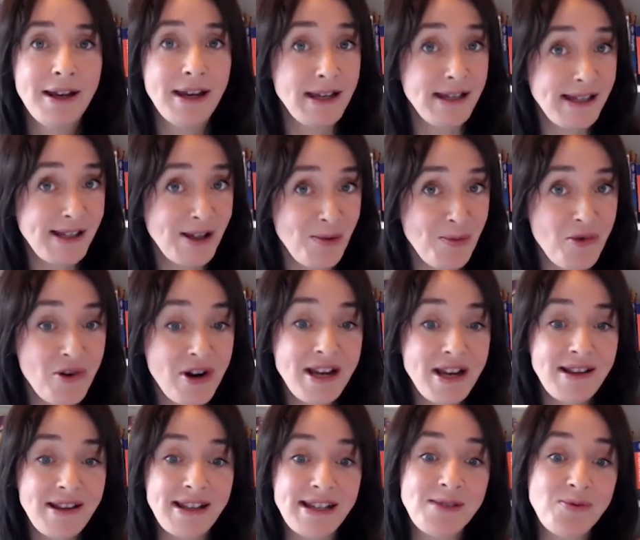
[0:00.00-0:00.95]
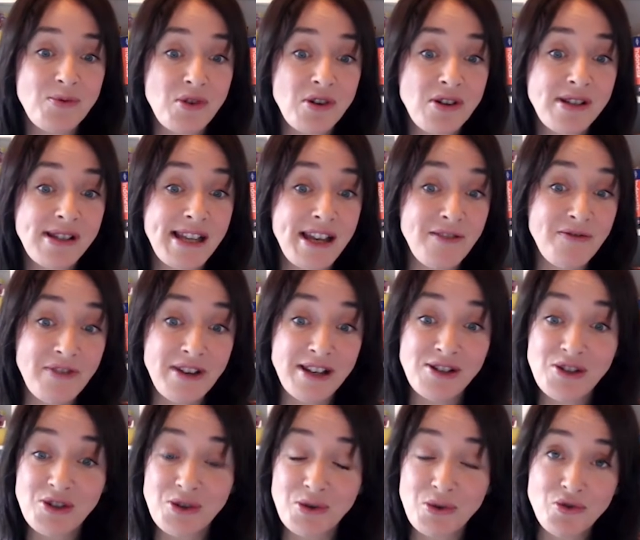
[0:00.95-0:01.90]
In summary, this was a
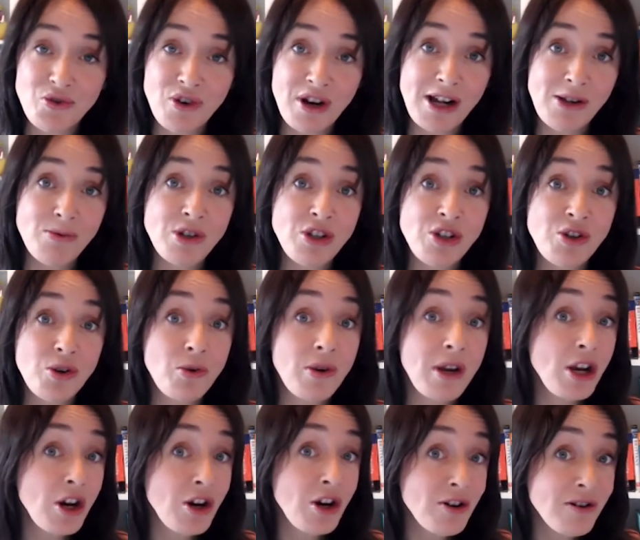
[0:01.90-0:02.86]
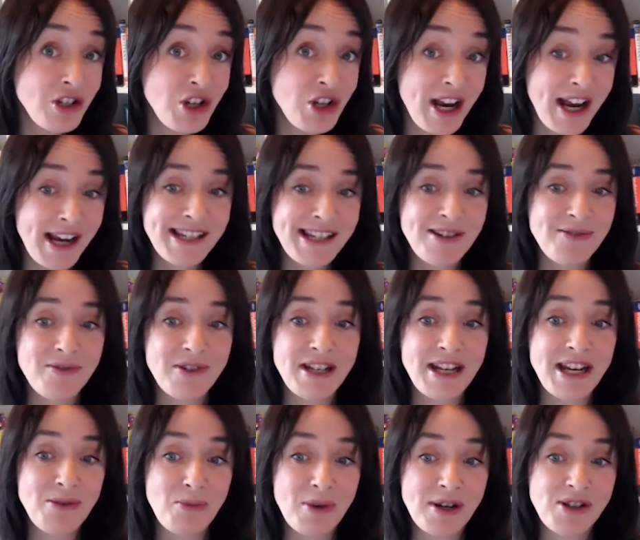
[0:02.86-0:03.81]
phase 2 trial which showed encouraging
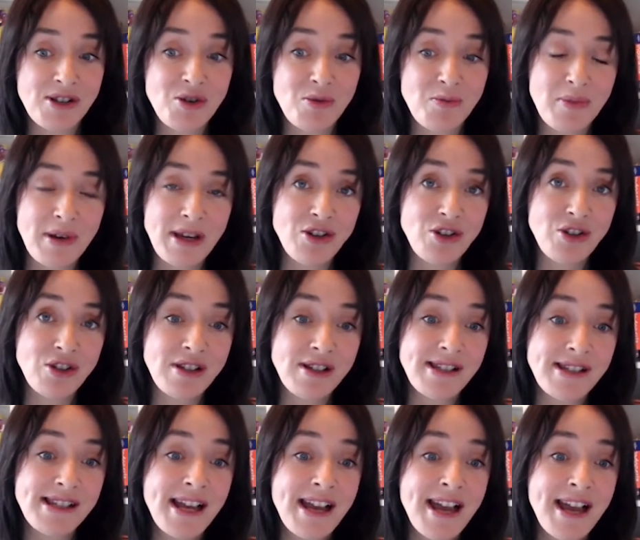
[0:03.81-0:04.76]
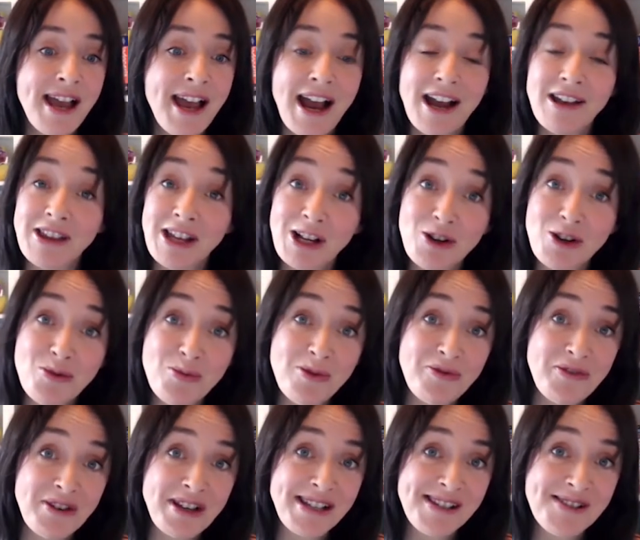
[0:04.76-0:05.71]
activity in Western patients, and the global
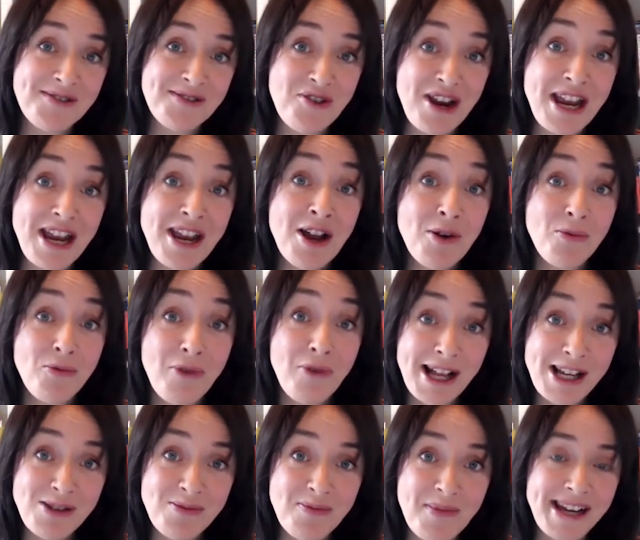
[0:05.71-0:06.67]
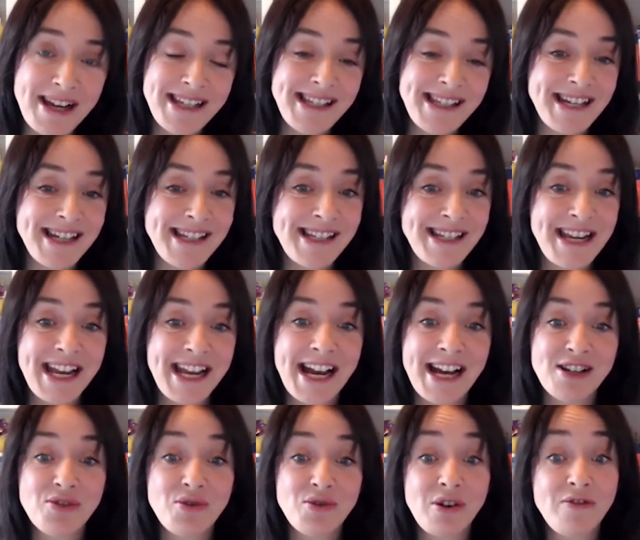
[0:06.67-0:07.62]
phase 3 randomized Destiny
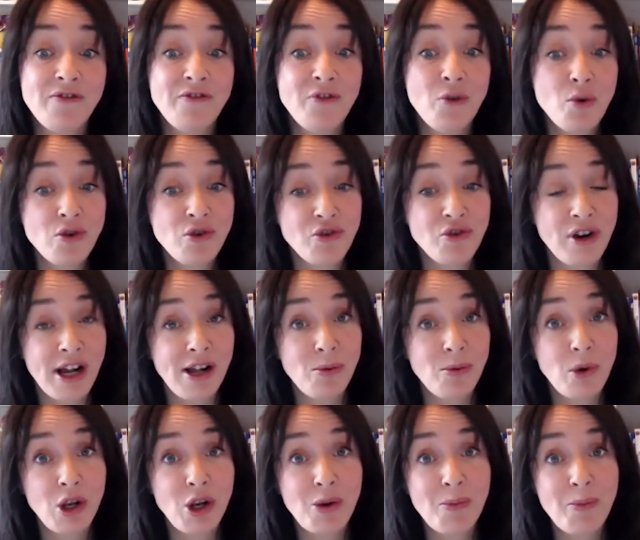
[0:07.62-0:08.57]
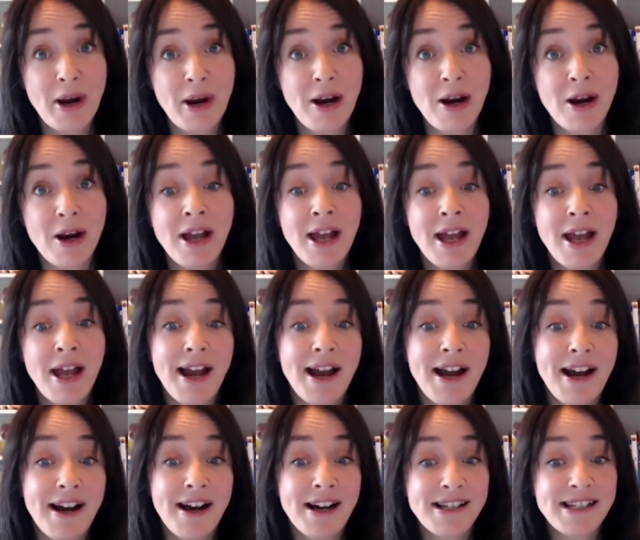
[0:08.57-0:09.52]
Gastric 04 trial will compare
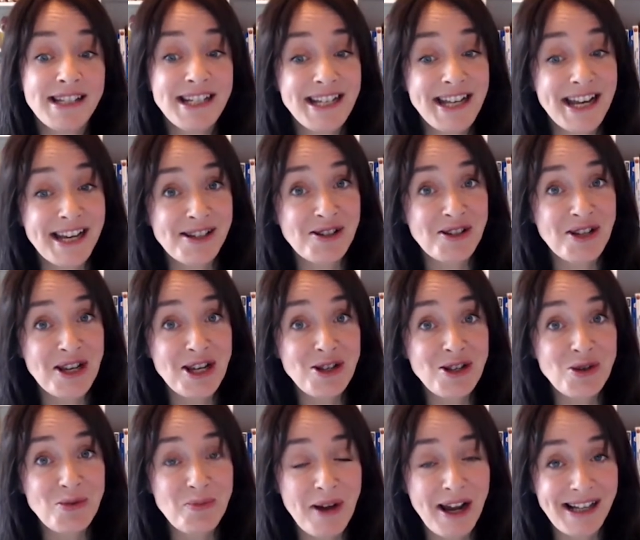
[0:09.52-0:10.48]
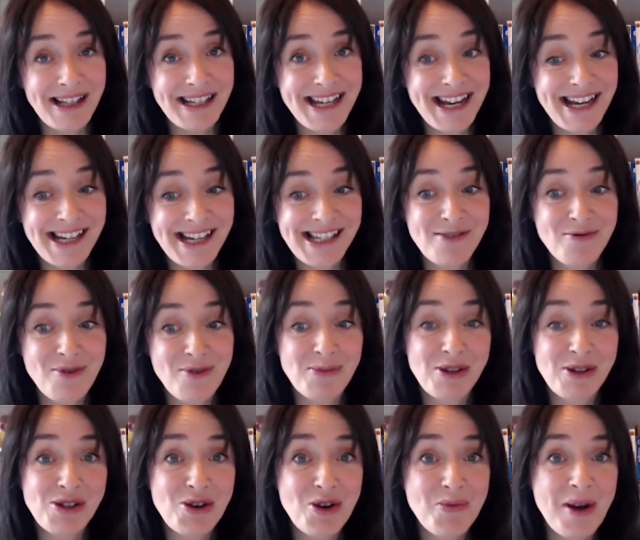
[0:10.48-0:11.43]
TDXD to paclitaxel and
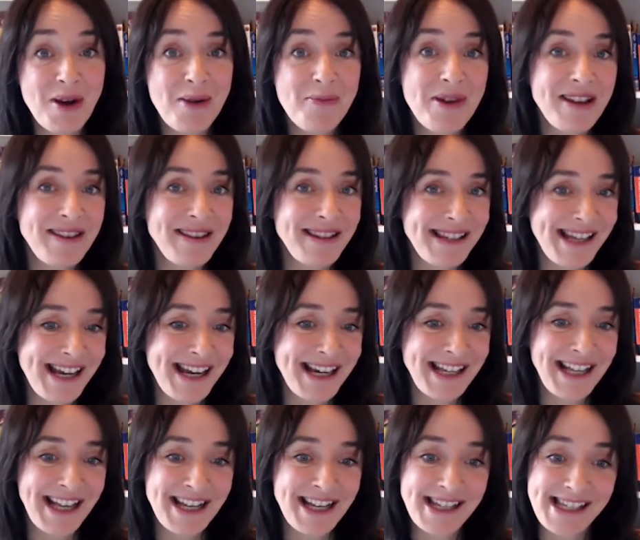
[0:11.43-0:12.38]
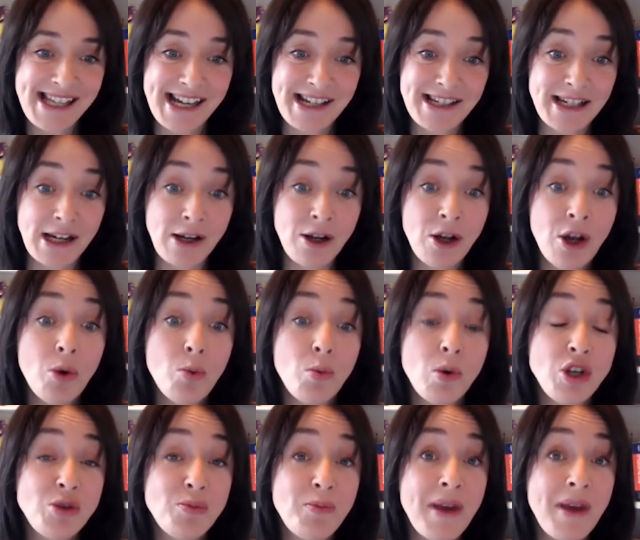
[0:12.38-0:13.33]
ramucirumab in the second line setting,
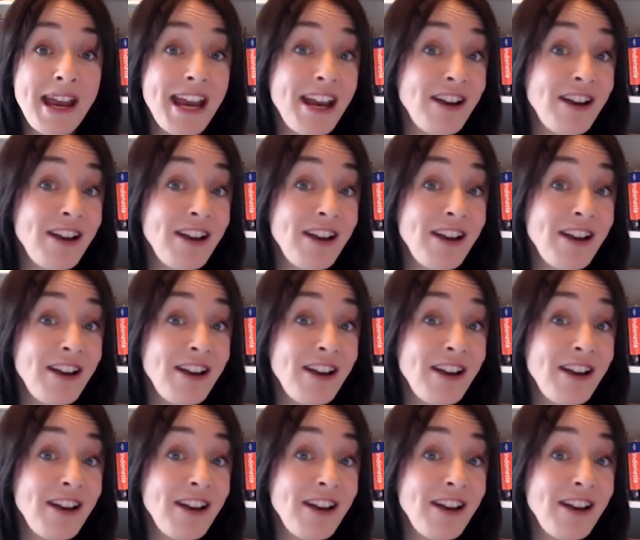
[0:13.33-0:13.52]
which may